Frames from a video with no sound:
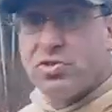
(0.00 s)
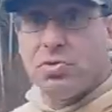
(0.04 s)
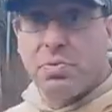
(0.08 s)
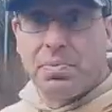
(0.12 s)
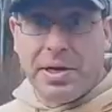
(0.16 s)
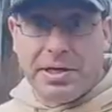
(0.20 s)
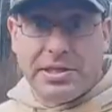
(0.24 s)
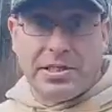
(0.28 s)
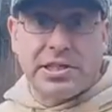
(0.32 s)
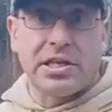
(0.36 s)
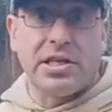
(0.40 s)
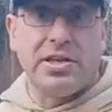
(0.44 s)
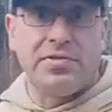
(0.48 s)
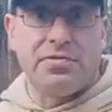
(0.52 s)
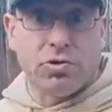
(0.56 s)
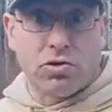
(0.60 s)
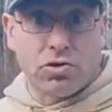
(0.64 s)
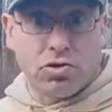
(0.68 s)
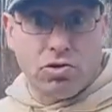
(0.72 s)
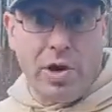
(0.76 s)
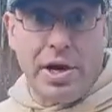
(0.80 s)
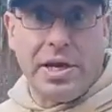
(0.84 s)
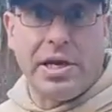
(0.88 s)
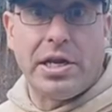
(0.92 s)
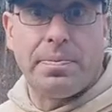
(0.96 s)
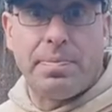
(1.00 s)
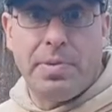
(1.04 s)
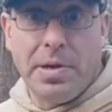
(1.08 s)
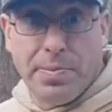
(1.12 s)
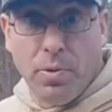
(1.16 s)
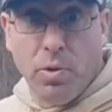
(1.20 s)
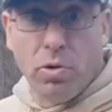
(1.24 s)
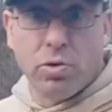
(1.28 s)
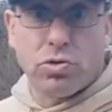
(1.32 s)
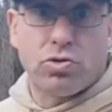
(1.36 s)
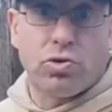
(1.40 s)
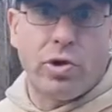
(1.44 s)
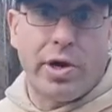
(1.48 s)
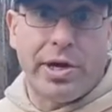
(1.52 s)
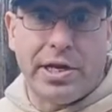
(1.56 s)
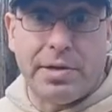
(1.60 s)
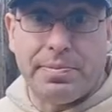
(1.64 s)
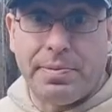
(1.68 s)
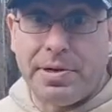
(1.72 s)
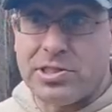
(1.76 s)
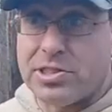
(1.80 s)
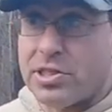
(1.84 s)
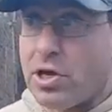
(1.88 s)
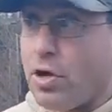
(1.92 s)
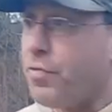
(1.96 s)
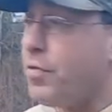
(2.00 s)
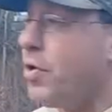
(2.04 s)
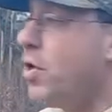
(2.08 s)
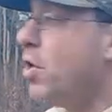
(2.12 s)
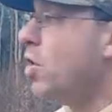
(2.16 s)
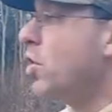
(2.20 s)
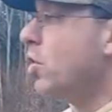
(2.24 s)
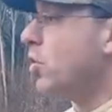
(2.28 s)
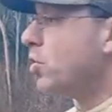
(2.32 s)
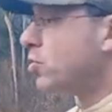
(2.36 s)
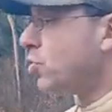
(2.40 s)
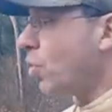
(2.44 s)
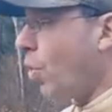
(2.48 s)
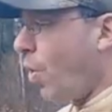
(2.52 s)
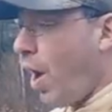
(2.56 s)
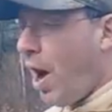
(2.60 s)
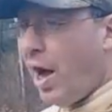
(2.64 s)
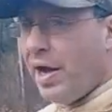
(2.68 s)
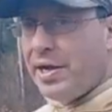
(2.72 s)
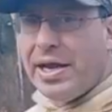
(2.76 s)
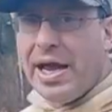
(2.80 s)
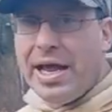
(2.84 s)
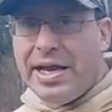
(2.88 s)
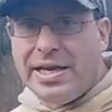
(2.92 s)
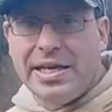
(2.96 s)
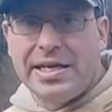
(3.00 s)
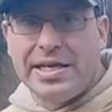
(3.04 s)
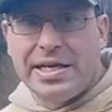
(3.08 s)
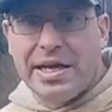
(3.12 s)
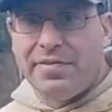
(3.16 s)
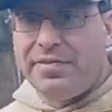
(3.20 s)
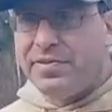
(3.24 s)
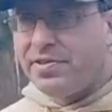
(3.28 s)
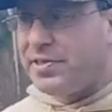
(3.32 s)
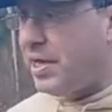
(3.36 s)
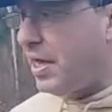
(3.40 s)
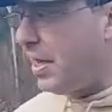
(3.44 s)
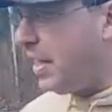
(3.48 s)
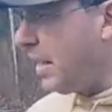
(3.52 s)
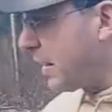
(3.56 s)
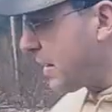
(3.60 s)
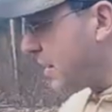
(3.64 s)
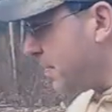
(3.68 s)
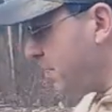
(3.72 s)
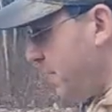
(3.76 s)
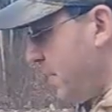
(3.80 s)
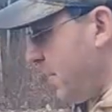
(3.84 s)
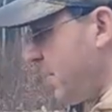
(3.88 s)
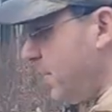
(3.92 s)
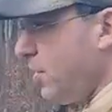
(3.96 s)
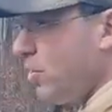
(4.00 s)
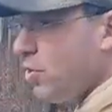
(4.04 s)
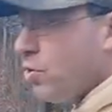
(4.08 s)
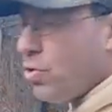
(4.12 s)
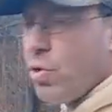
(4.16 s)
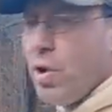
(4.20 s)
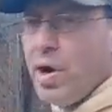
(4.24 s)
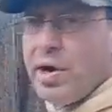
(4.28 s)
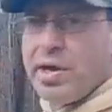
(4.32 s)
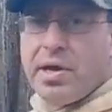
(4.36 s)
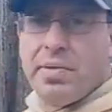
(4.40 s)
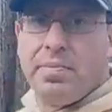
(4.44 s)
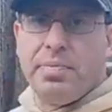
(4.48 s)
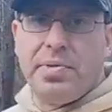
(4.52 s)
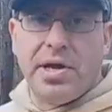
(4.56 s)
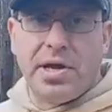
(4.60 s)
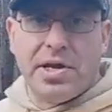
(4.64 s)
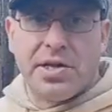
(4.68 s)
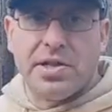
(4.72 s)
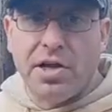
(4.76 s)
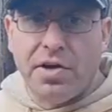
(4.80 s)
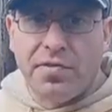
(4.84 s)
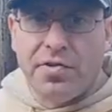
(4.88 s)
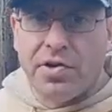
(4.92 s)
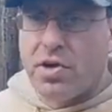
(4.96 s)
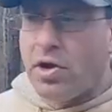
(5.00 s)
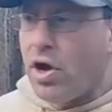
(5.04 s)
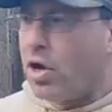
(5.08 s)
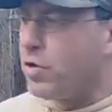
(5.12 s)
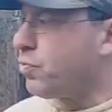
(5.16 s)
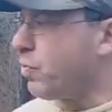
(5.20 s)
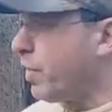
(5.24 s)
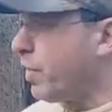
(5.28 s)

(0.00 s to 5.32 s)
basically for training people or training myself. So on any given day, I can be here or I can be at another gun